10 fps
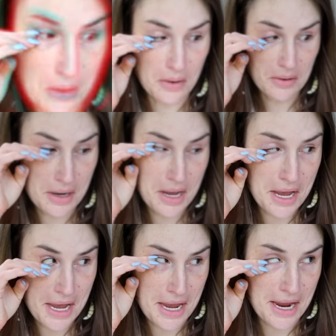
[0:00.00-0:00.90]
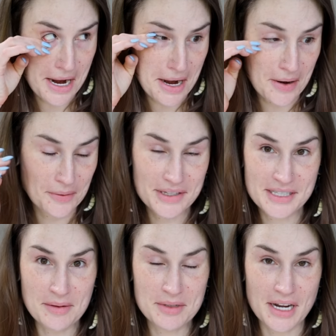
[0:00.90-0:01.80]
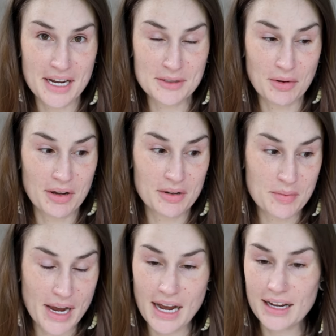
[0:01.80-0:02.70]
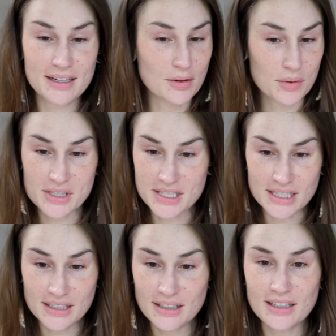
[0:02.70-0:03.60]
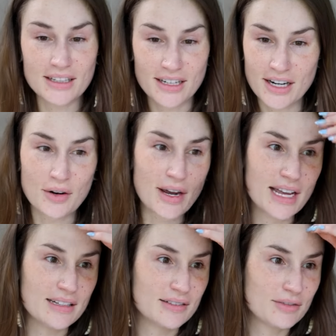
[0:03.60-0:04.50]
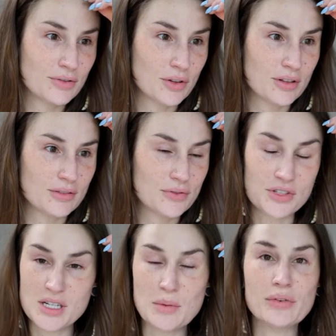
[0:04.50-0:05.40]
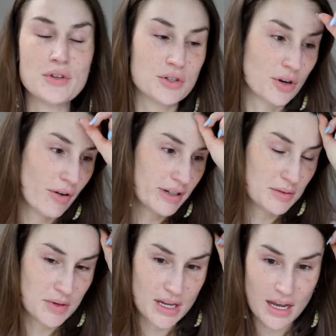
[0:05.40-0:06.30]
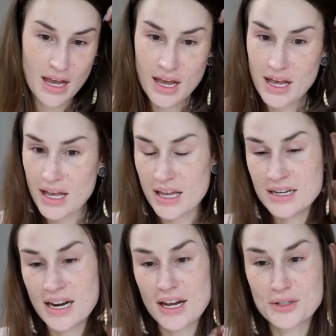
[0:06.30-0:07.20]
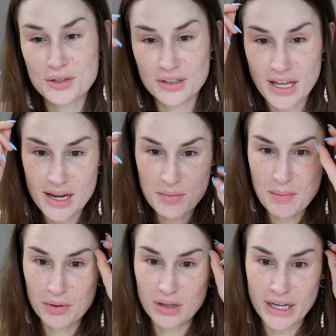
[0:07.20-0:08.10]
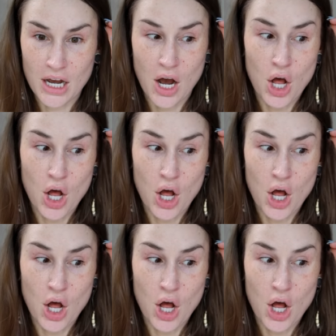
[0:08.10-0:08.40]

Alright, what's up guys? Welcome back. We're still, you know, and for the foreseeable future going to be in natural light. People are like,